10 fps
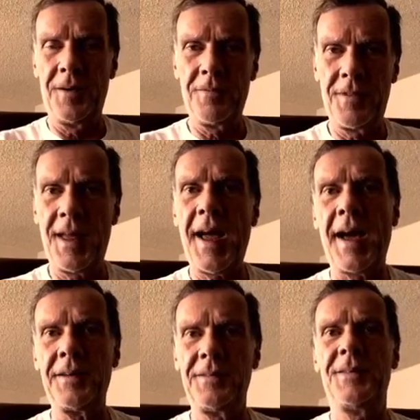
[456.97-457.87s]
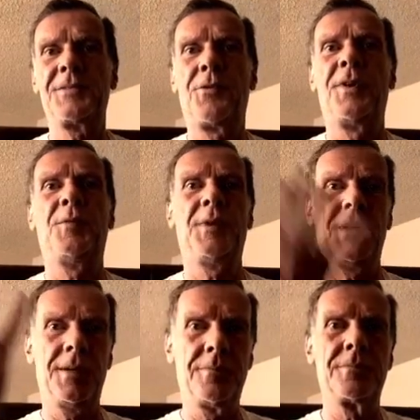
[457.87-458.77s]
that is going to
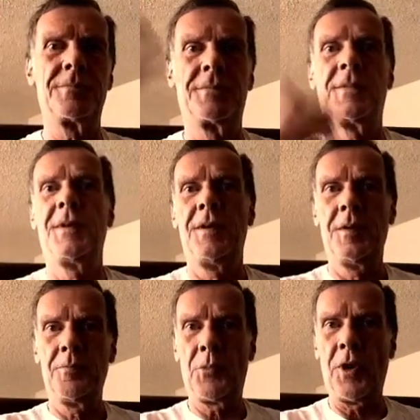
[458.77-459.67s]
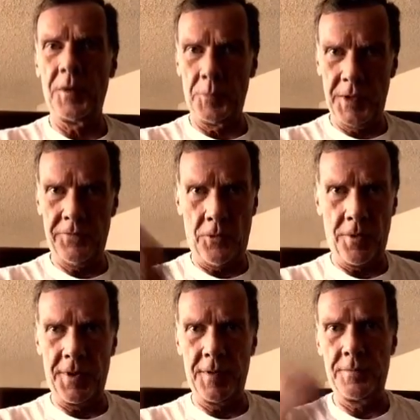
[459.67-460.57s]
be brought
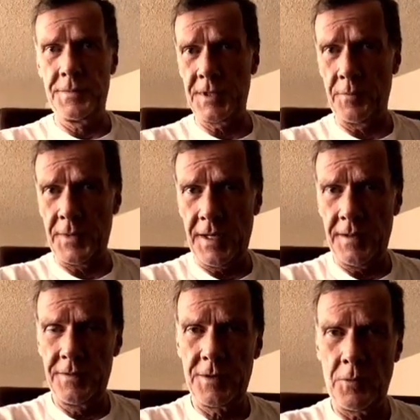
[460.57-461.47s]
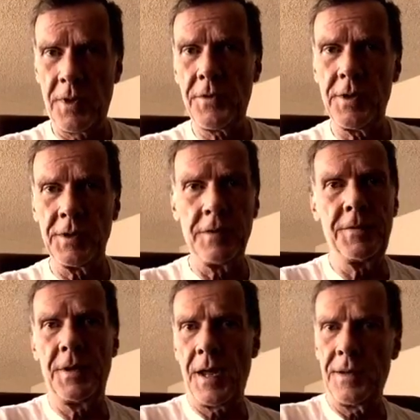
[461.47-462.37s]
before him someday. So whether you lived
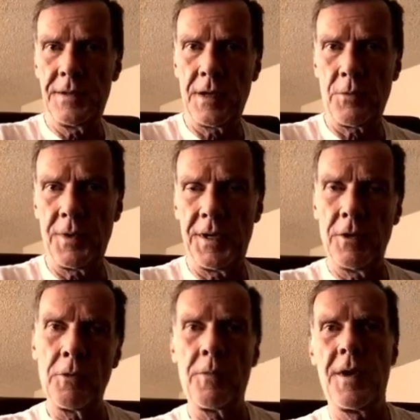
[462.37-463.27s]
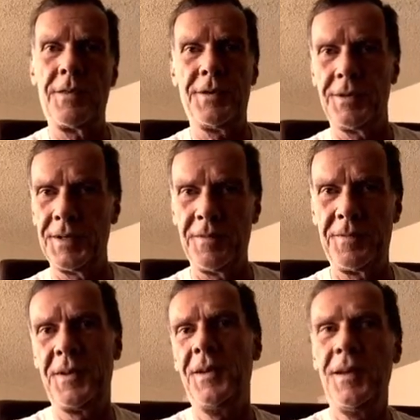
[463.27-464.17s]
in antiquity or whether you
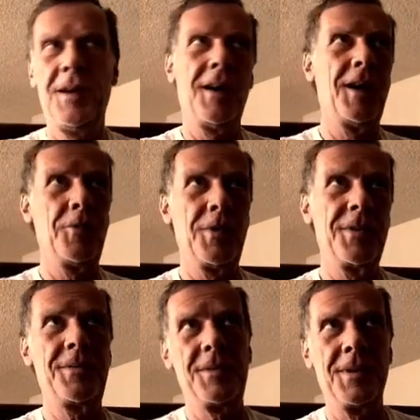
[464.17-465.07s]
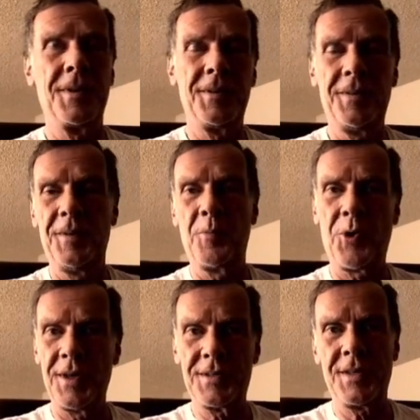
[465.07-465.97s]
lived with the
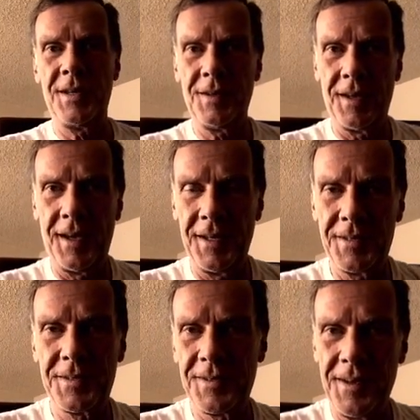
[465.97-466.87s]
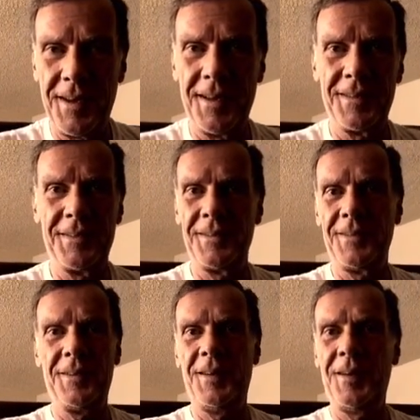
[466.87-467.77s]
bright city lights, and
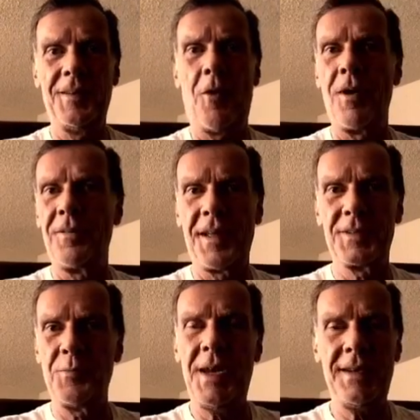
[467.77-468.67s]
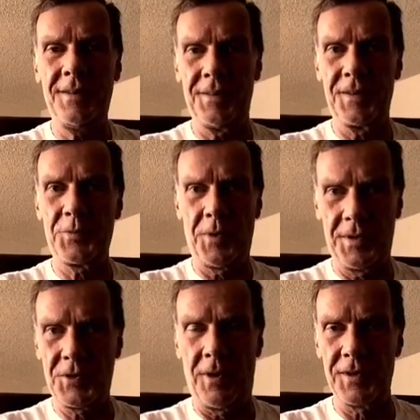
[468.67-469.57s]
all that's meaningless when
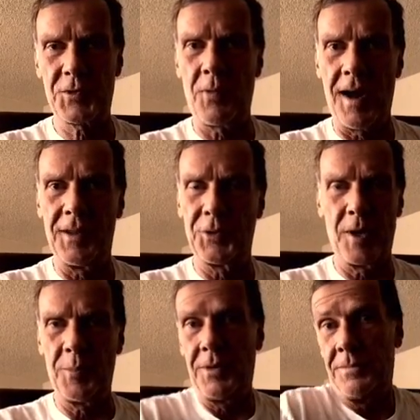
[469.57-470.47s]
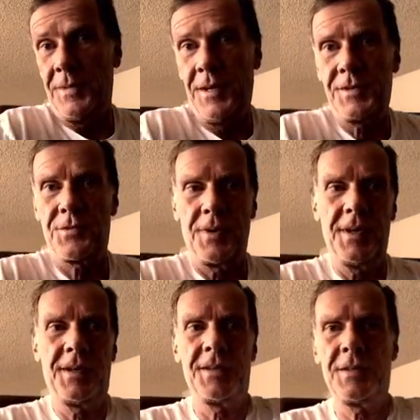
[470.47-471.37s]
it's all swallowed up in history,
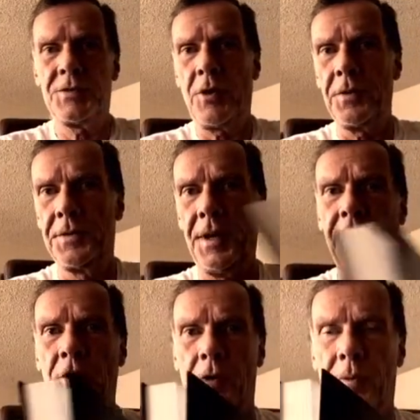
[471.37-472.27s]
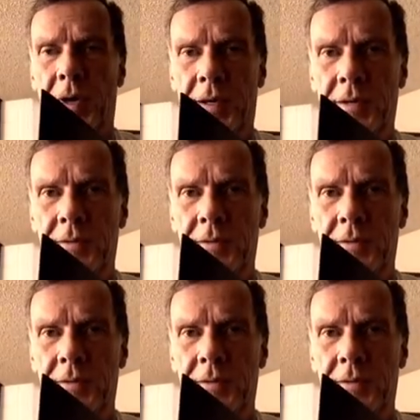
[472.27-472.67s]
because it's all done already.